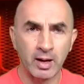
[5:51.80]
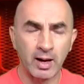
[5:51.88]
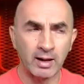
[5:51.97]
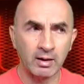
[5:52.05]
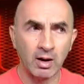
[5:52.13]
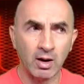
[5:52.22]

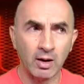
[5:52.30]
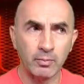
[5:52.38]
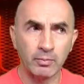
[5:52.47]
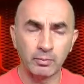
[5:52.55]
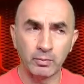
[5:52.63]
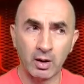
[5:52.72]
And
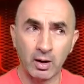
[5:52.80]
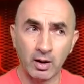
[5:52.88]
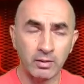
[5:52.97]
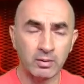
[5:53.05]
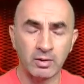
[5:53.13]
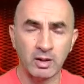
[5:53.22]

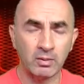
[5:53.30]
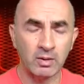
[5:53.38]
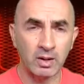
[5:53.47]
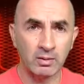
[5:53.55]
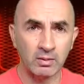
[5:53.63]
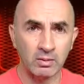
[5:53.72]
I think
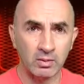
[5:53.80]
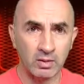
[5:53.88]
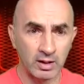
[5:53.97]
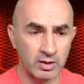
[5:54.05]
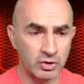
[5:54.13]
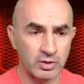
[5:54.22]
that
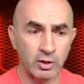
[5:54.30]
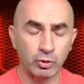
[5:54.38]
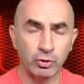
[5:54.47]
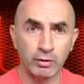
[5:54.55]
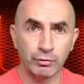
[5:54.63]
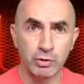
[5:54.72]
there's no
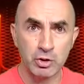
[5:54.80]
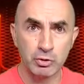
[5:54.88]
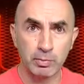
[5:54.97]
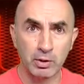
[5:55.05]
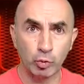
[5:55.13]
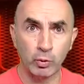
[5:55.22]
difference
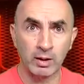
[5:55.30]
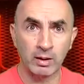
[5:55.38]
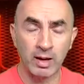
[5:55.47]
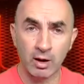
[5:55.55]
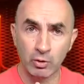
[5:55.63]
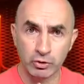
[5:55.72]
between
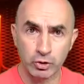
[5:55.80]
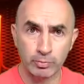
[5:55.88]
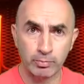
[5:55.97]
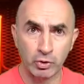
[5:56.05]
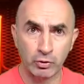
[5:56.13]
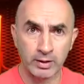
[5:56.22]
our
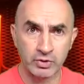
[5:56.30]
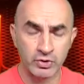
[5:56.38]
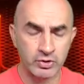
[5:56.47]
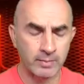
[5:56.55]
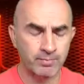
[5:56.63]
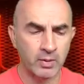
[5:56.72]

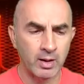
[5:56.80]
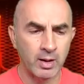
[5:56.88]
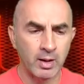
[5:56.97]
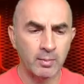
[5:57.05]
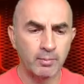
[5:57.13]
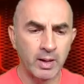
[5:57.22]
spirits.
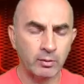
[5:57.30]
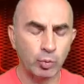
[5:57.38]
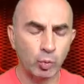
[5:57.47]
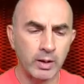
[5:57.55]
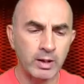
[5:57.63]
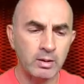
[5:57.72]
But
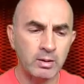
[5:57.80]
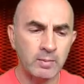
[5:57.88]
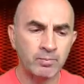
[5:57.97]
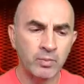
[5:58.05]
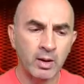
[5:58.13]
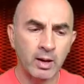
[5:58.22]
when
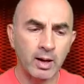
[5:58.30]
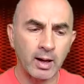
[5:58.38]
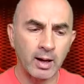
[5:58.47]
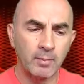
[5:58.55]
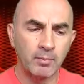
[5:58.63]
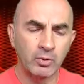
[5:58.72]

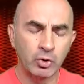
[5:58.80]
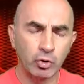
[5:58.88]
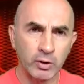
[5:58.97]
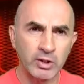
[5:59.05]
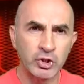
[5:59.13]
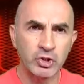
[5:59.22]

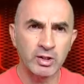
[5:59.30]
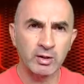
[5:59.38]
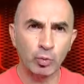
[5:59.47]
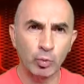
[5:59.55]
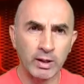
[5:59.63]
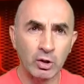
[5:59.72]

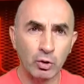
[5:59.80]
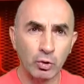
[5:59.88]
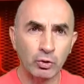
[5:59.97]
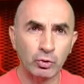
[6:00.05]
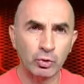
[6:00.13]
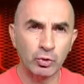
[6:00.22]
you
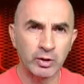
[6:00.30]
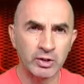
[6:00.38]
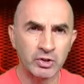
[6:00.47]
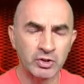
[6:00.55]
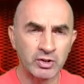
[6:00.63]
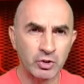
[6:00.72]
look to
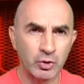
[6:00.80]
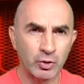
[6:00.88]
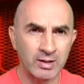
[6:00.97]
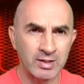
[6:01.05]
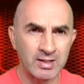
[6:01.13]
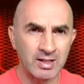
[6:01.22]
Christians, you
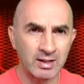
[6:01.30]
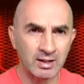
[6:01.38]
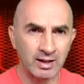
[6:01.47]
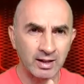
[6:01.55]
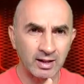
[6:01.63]
can see